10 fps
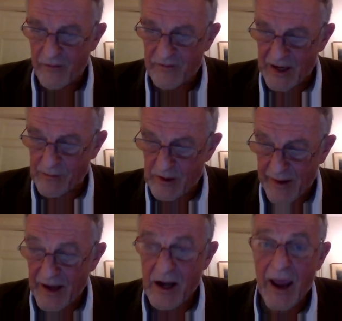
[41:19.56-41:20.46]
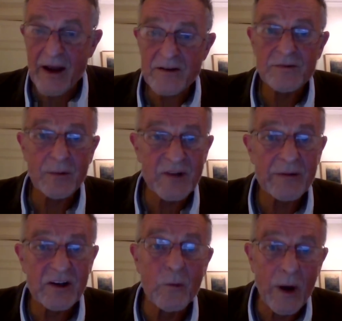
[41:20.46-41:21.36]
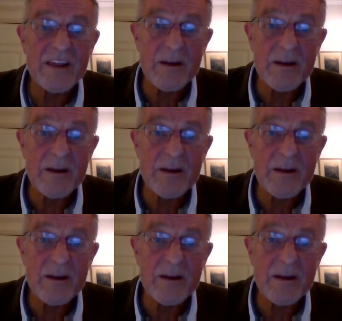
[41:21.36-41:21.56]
the WMA, and from time to time, one of them